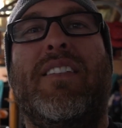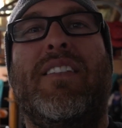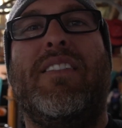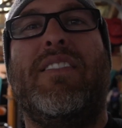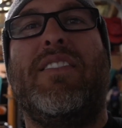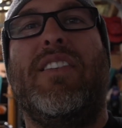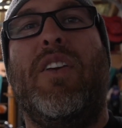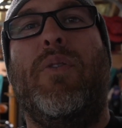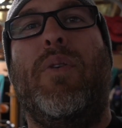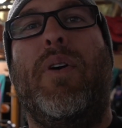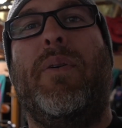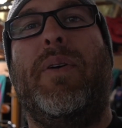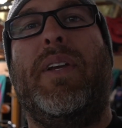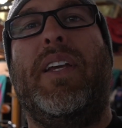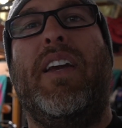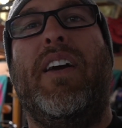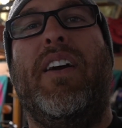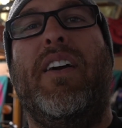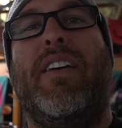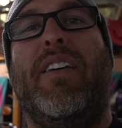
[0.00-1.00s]
See where we
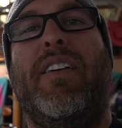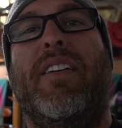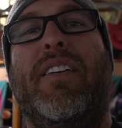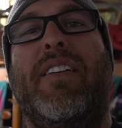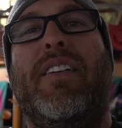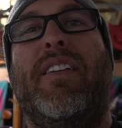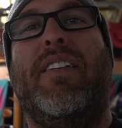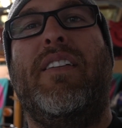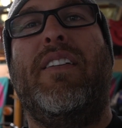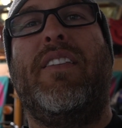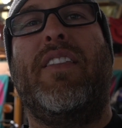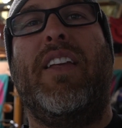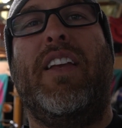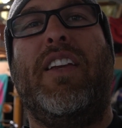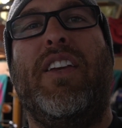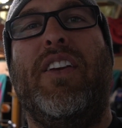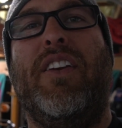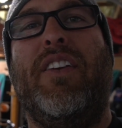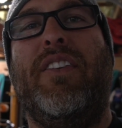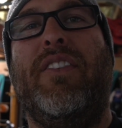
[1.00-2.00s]
go.
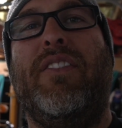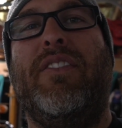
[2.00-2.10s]
Thank you.